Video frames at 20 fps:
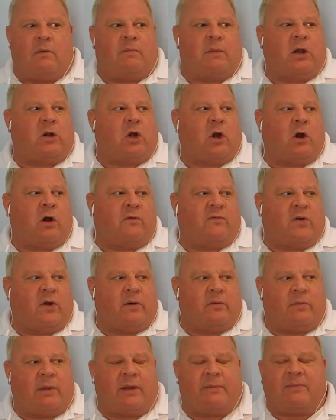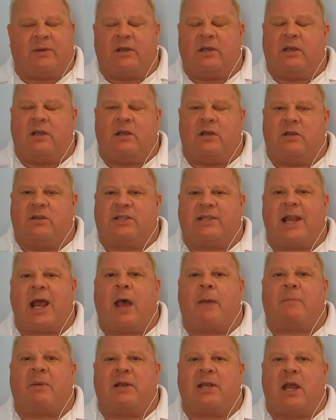my girlfriend might be
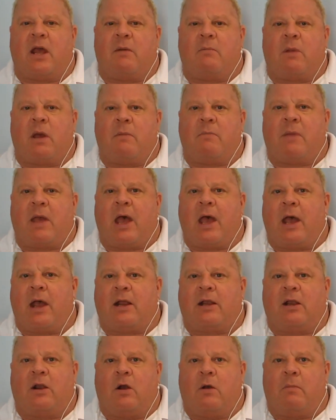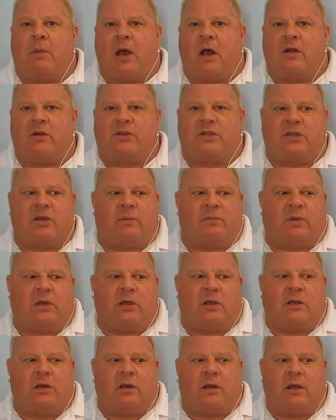snapping down my back about
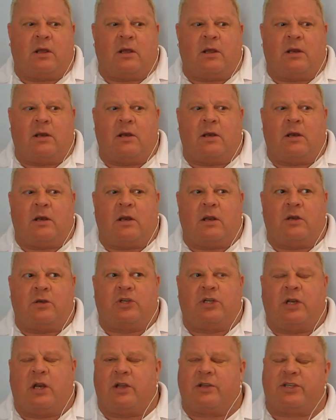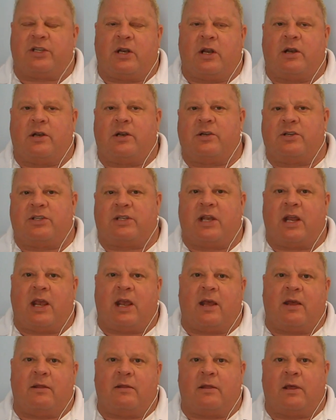something, and she doesn't
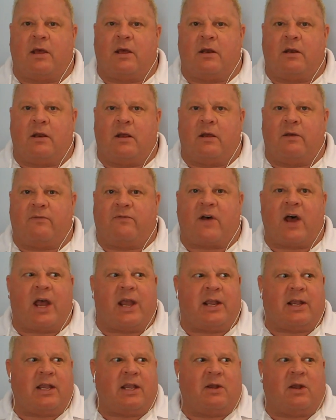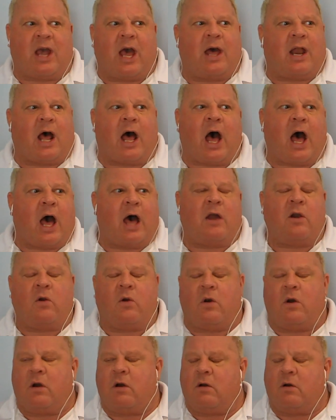understand that if I got hot
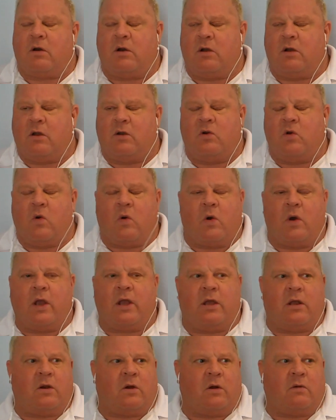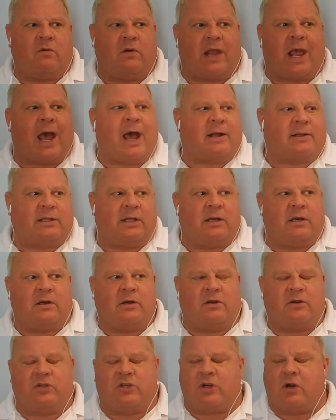or annoyed or reacted in a
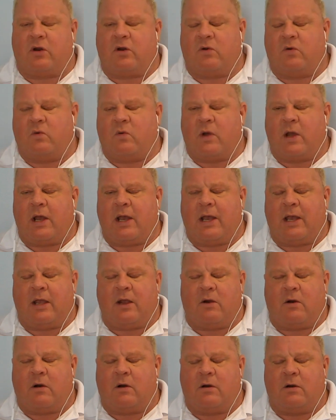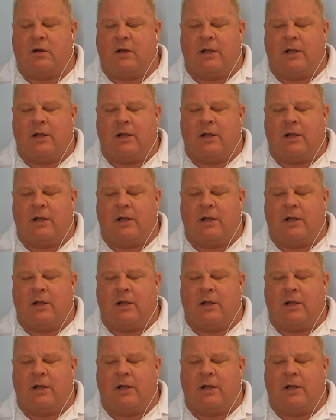certain way, or